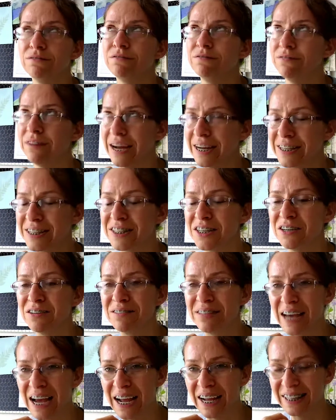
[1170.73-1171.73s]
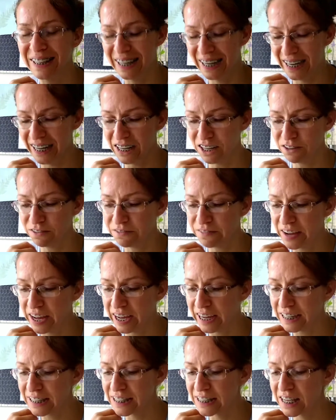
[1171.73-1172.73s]
vasodilating
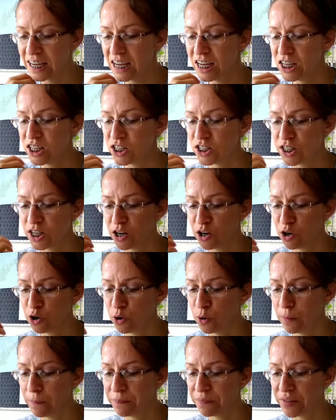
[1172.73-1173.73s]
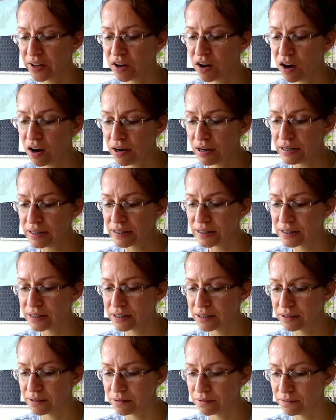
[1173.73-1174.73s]
effects. So they
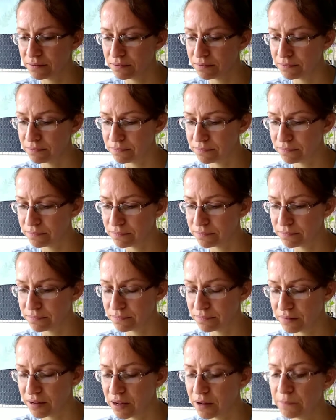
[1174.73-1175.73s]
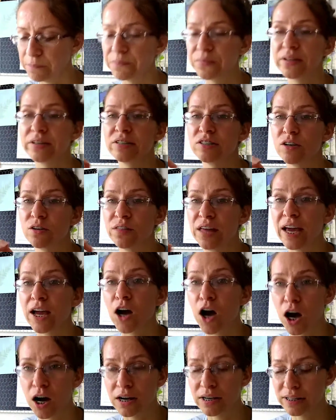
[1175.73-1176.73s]
cause
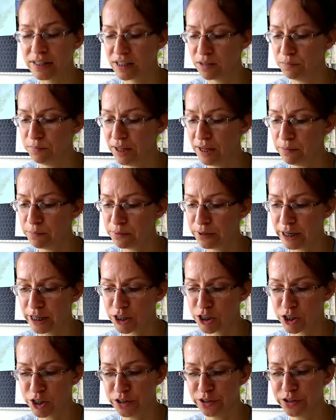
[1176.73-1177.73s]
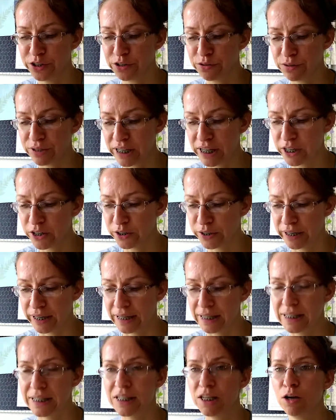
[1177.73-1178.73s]
the blood pressure to
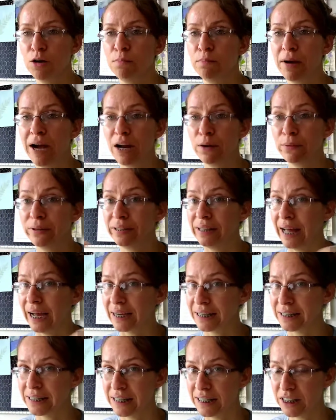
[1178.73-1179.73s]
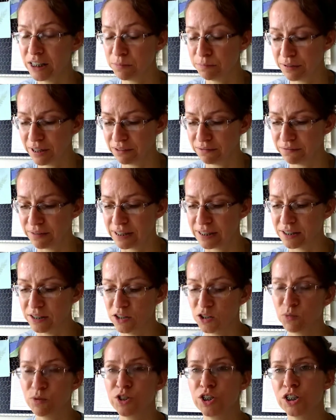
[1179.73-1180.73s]
decrease by relaxing the blood
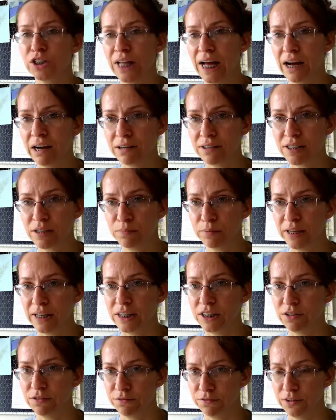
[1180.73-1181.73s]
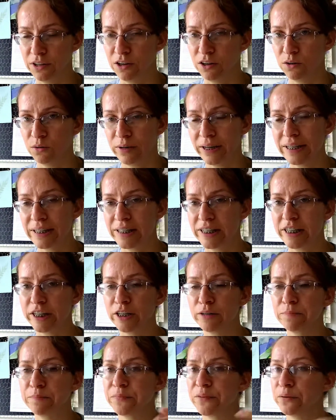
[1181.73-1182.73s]
vessels, which allows the blood to flow
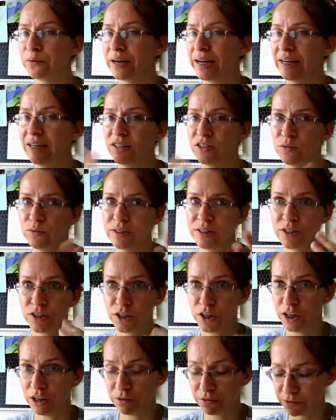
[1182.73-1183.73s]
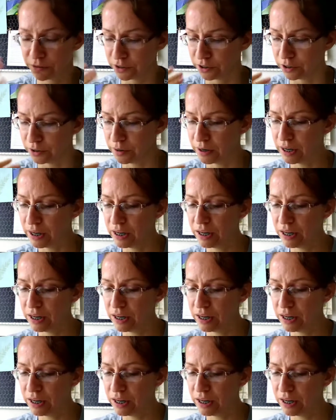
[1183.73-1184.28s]
easier. Okay, so it's good for,